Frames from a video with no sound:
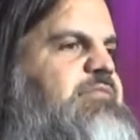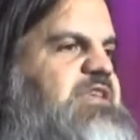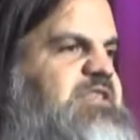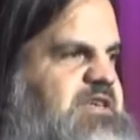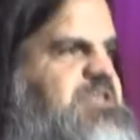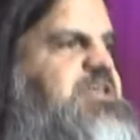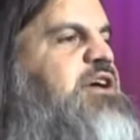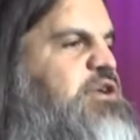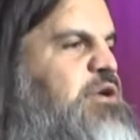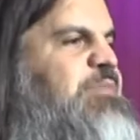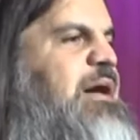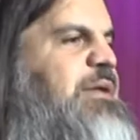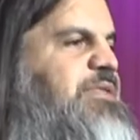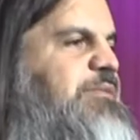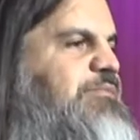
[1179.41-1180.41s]
and they tell you
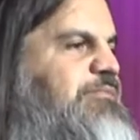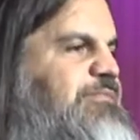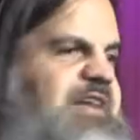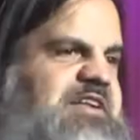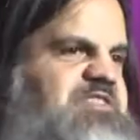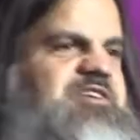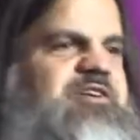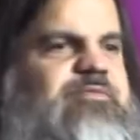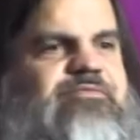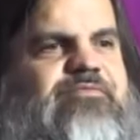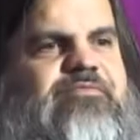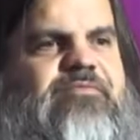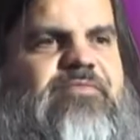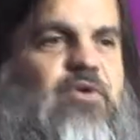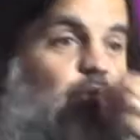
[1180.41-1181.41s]
about them. That's it.
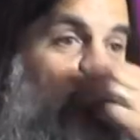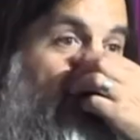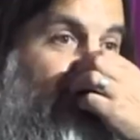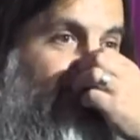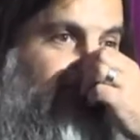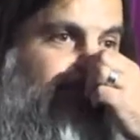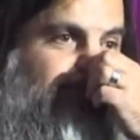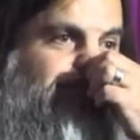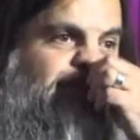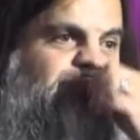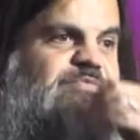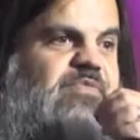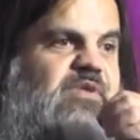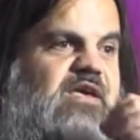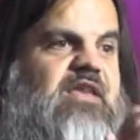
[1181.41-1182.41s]
They're wonderful.
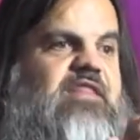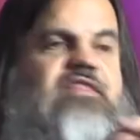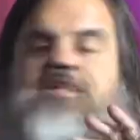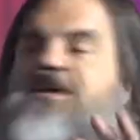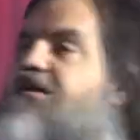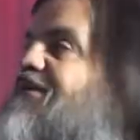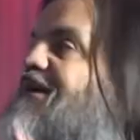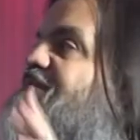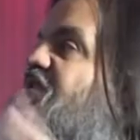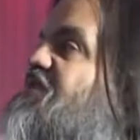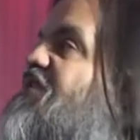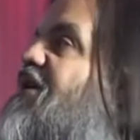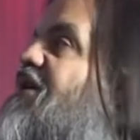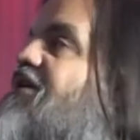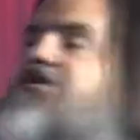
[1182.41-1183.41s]
And they ran
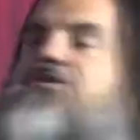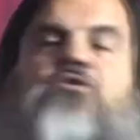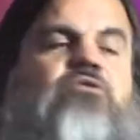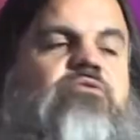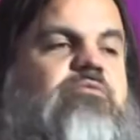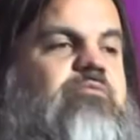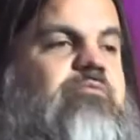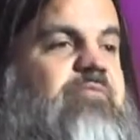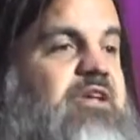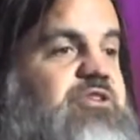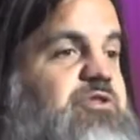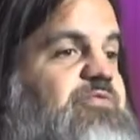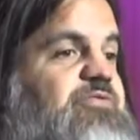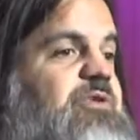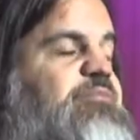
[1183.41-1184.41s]
this article,
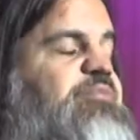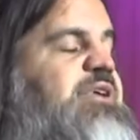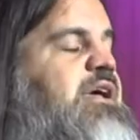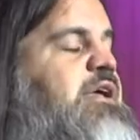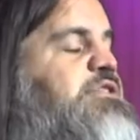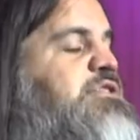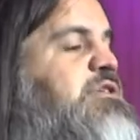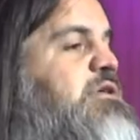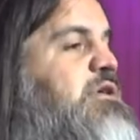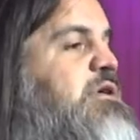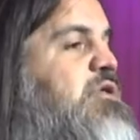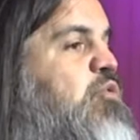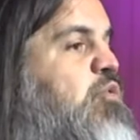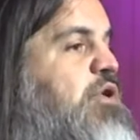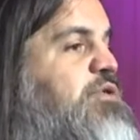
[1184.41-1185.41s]
major front page,
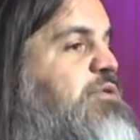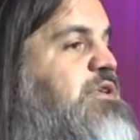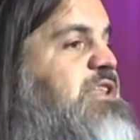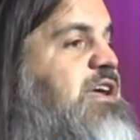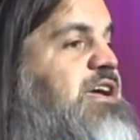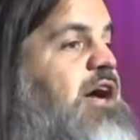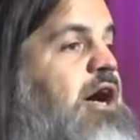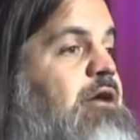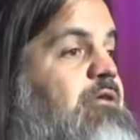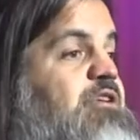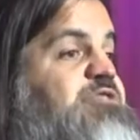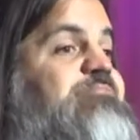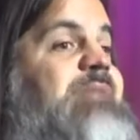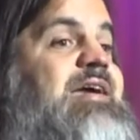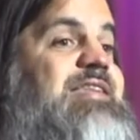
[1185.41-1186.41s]
wondering that
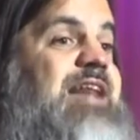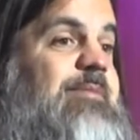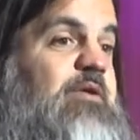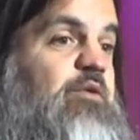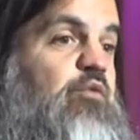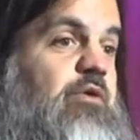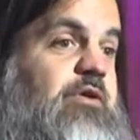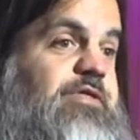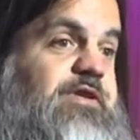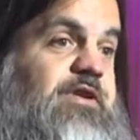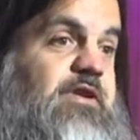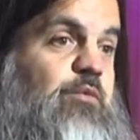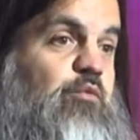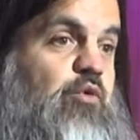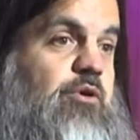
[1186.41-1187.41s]
college might not be worth it
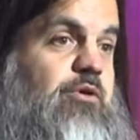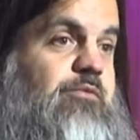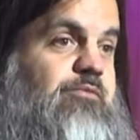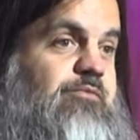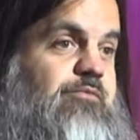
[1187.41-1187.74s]
anymore.